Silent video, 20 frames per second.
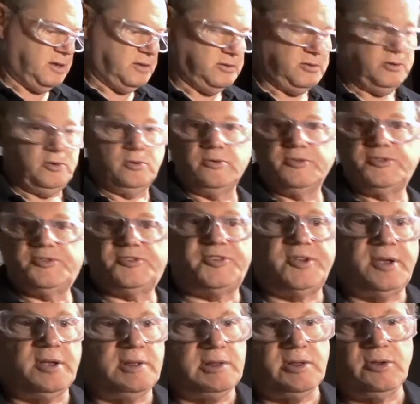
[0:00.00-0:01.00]
You'll
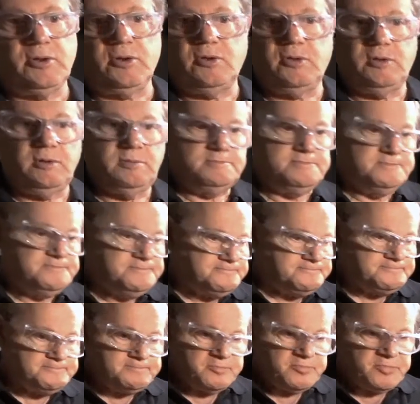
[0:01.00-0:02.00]
see a little
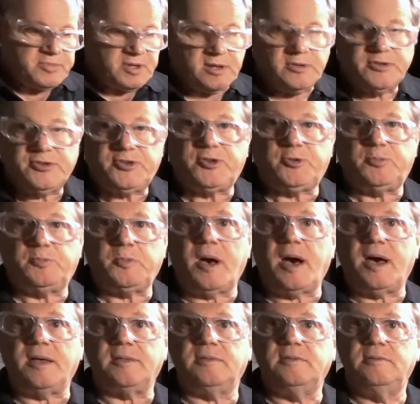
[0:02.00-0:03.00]

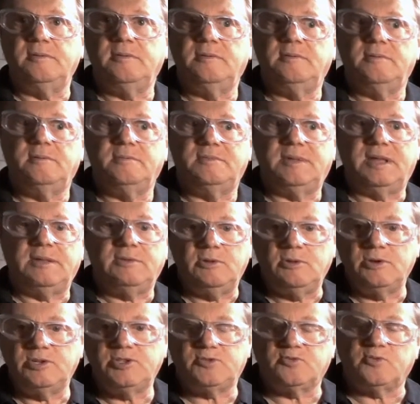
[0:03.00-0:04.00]
spot that
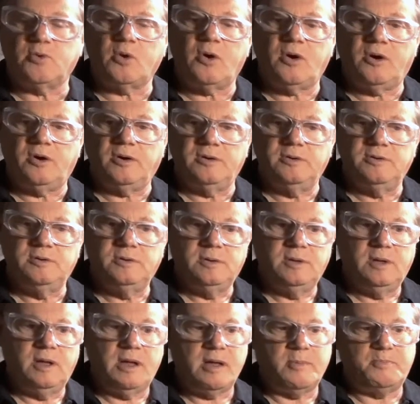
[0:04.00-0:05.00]
looks wrong,
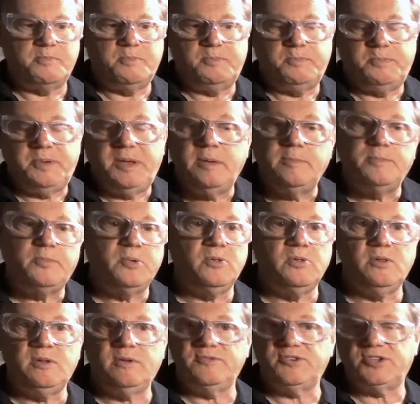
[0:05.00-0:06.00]
a
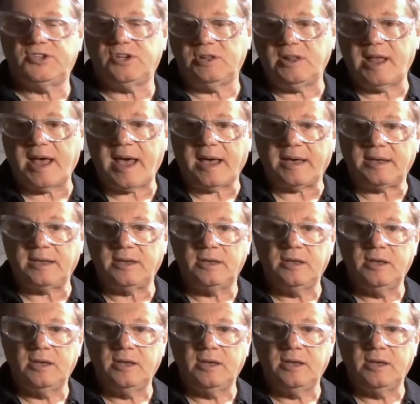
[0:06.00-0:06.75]
pimple of shellac.